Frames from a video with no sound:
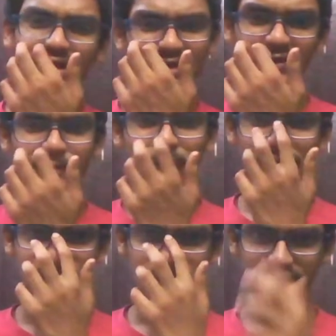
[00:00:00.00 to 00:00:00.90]
different
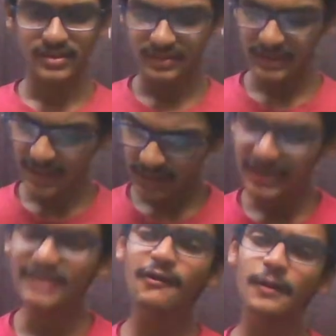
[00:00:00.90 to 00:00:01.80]
policy matters, like
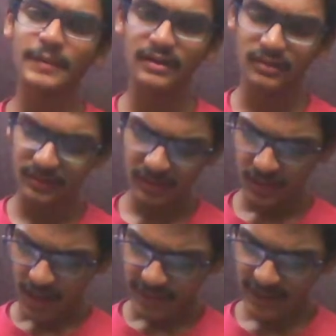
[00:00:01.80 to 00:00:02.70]
the
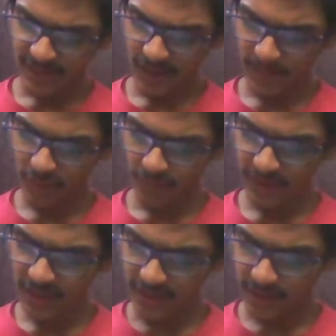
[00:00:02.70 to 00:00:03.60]
development of
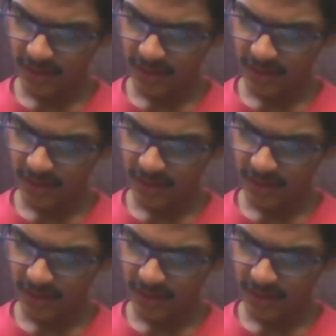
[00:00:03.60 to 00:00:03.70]
that